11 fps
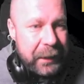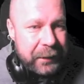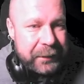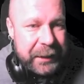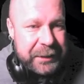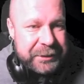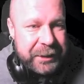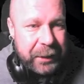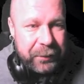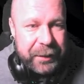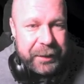Okay,
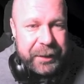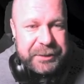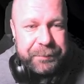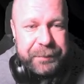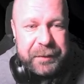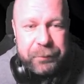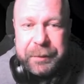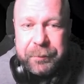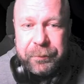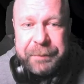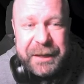so it's a pre-
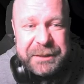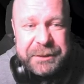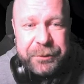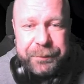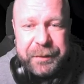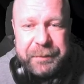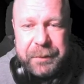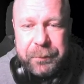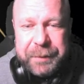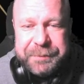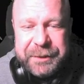we, we basically do
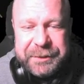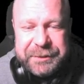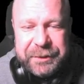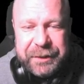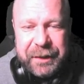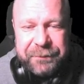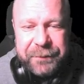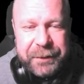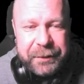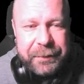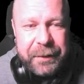premium websites in South
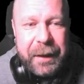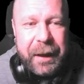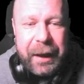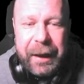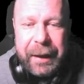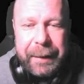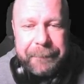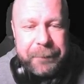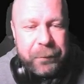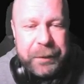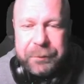Africa.
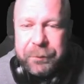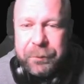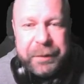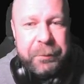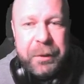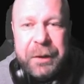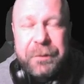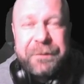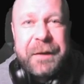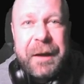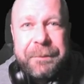Um, we, we work
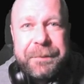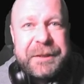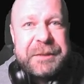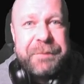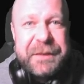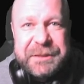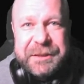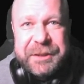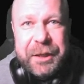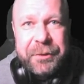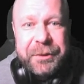with companies,
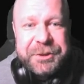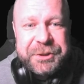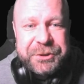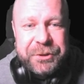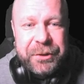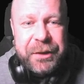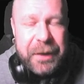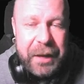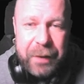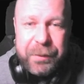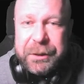business owners, and so on,
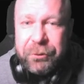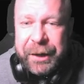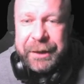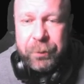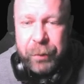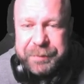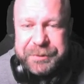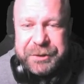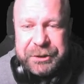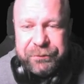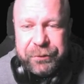and we create a
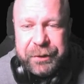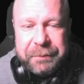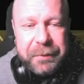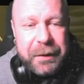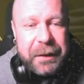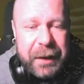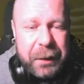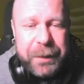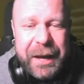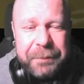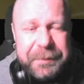website for them
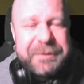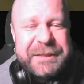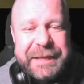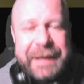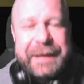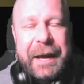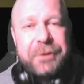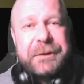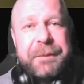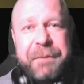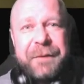and we help them stand
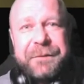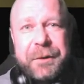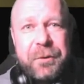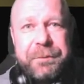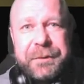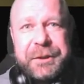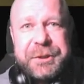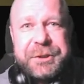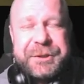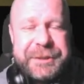out above their competition.